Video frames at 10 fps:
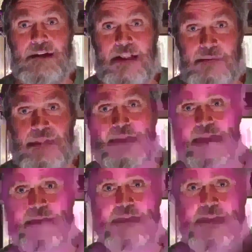why?
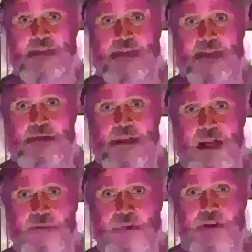
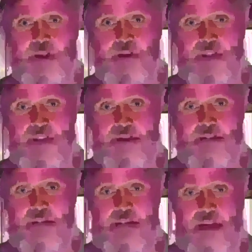Because he can talk to
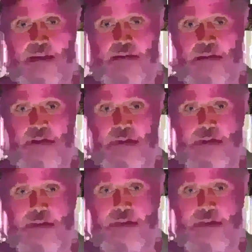the angel.
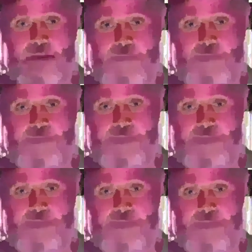
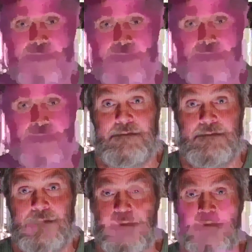Right?
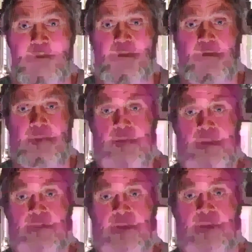Give me the covenant.
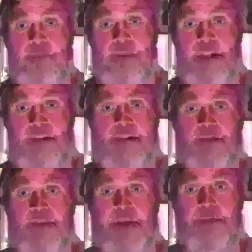Okay, I'm going to
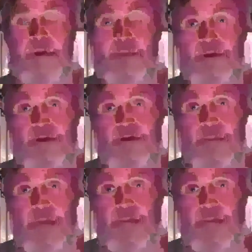go announce it now.